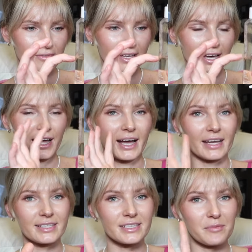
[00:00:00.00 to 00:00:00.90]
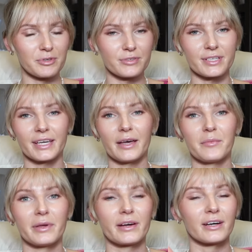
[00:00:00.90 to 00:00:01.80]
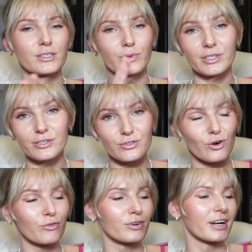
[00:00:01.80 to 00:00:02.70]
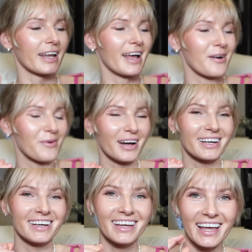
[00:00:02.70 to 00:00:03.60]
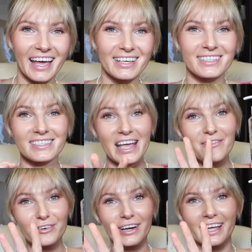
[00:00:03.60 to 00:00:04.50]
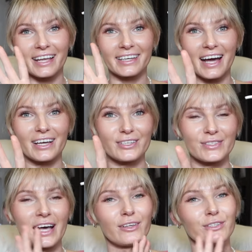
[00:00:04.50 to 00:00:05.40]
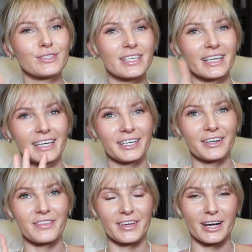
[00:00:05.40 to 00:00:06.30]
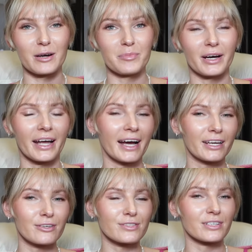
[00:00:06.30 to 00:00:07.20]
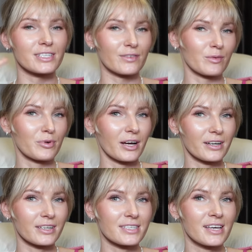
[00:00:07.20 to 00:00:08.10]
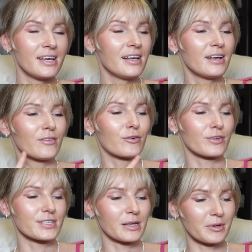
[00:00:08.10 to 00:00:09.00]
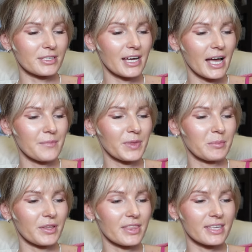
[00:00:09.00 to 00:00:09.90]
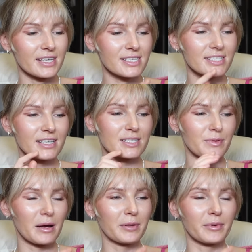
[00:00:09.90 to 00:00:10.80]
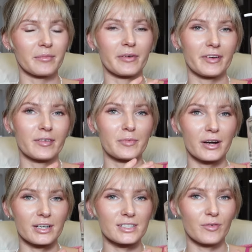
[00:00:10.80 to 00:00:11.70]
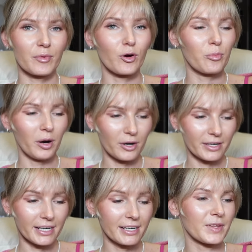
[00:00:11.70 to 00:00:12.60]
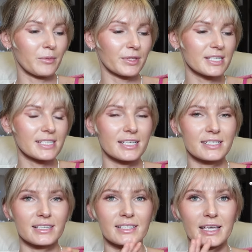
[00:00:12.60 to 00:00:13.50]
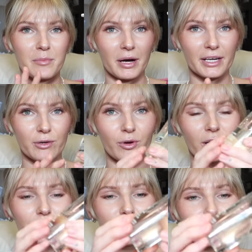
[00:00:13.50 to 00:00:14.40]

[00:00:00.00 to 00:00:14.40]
of it. I kind of stopped using it because winter's over and I want to savor it and not use it. I'll use it like here and there, but I kind of use a different product for the summertime. But this is probably one of my favorite products from Kopari, and what this is is a body oil with